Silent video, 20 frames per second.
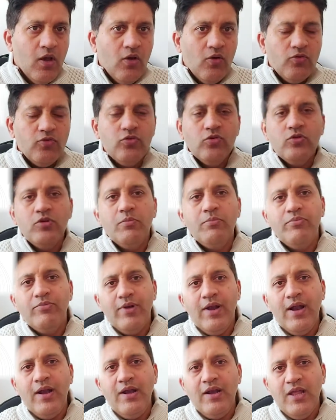So the
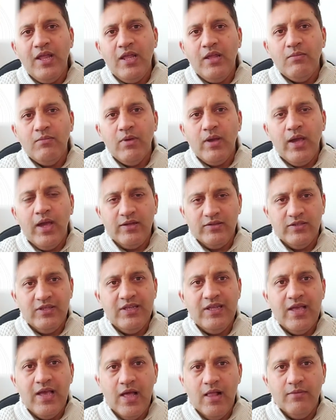brand name
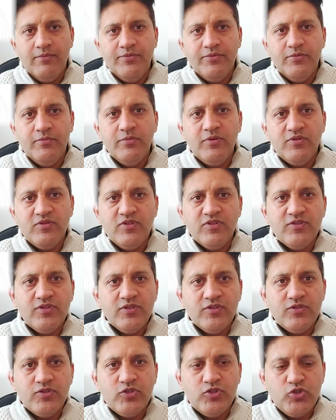actually helps
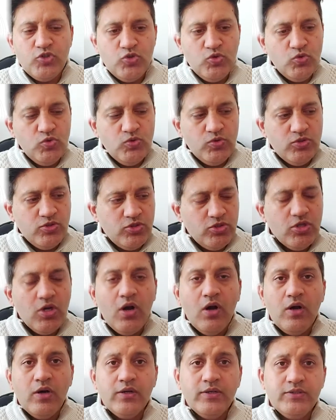businesses to
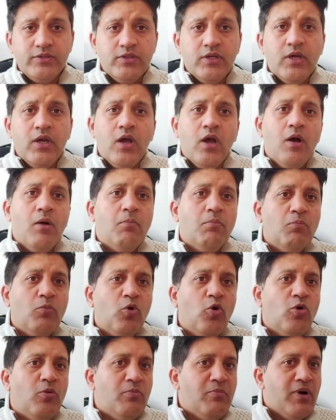charge
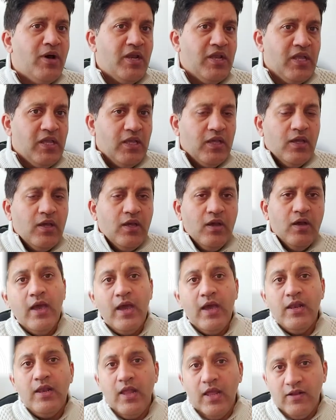more money
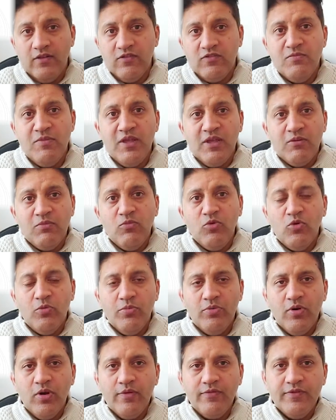and hence make more
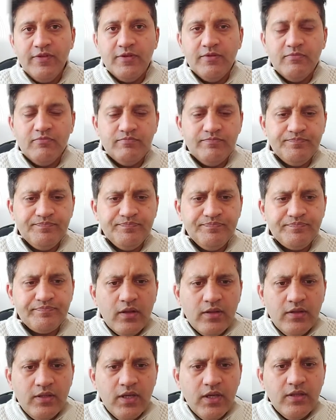profit.
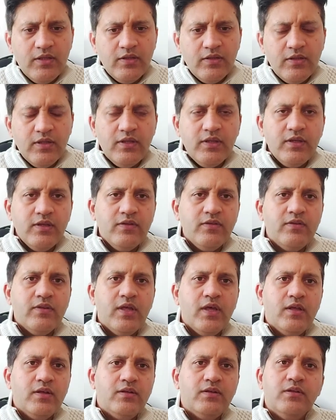The other thing is
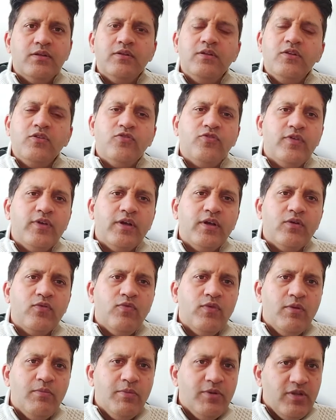that this figure
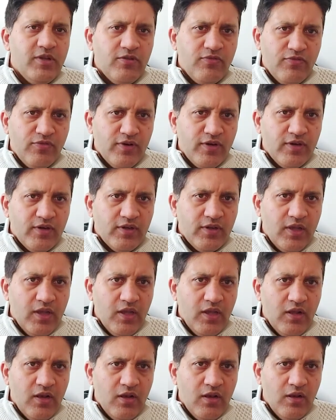will be different
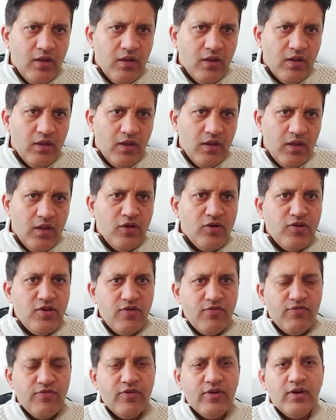in
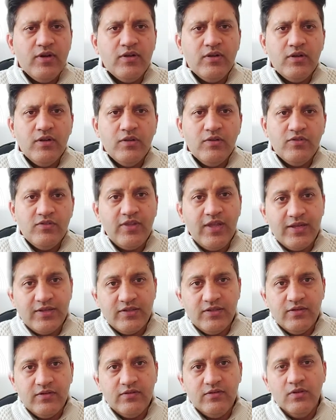different
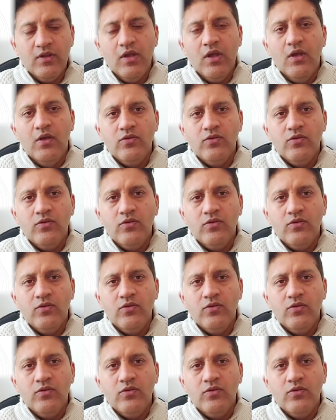sectors.